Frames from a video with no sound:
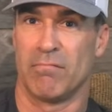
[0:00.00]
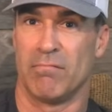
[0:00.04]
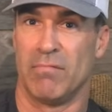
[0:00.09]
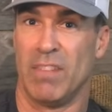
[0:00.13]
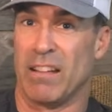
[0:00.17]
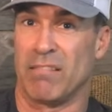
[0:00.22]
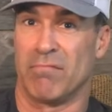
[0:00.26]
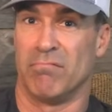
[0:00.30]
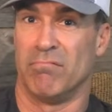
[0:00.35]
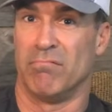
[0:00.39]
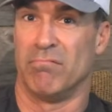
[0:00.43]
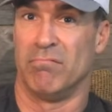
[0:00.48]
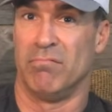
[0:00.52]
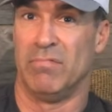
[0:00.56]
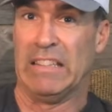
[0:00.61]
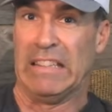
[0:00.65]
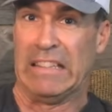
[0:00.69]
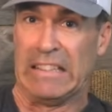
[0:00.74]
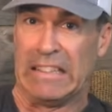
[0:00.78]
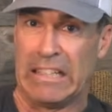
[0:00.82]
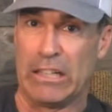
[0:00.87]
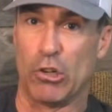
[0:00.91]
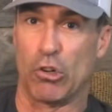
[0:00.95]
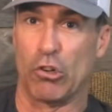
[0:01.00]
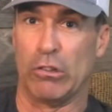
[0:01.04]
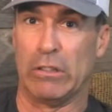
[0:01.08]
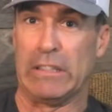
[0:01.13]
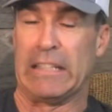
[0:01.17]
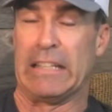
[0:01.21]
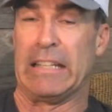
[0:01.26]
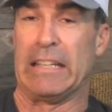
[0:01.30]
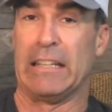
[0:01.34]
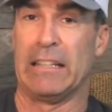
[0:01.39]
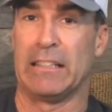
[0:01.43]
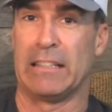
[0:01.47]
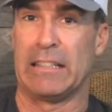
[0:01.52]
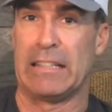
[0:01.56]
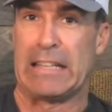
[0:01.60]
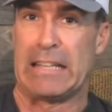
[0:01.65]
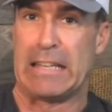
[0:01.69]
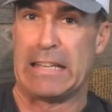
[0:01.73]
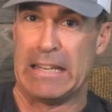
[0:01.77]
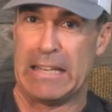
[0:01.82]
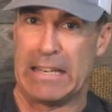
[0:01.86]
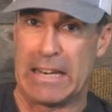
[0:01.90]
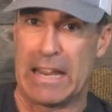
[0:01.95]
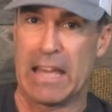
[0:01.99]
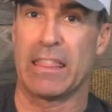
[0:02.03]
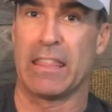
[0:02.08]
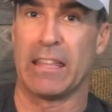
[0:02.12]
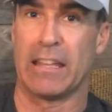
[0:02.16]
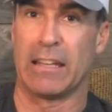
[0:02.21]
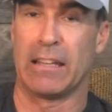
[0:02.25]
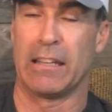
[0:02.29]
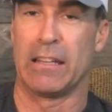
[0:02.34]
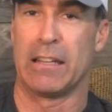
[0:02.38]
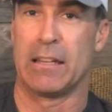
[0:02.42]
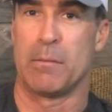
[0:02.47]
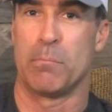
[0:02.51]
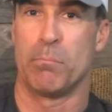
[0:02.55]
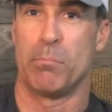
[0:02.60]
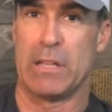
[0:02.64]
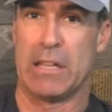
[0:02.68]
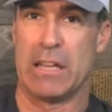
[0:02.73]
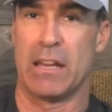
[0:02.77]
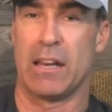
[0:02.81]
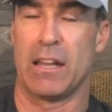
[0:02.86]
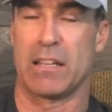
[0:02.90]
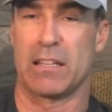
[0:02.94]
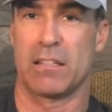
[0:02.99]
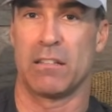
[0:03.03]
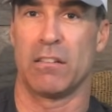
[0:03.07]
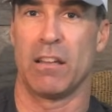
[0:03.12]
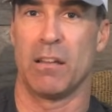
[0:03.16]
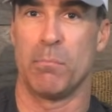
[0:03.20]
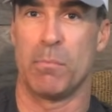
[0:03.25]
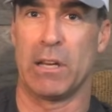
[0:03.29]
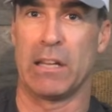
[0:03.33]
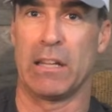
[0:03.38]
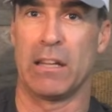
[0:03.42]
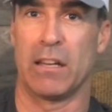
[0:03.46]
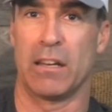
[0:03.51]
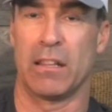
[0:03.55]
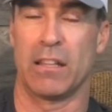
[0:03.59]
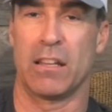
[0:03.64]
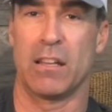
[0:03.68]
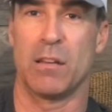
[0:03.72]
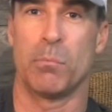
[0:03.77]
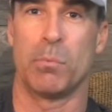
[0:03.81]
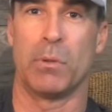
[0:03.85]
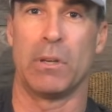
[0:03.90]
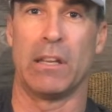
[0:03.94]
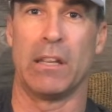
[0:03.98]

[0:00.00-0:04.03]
Like literally nothing, but yet I still get money out of the company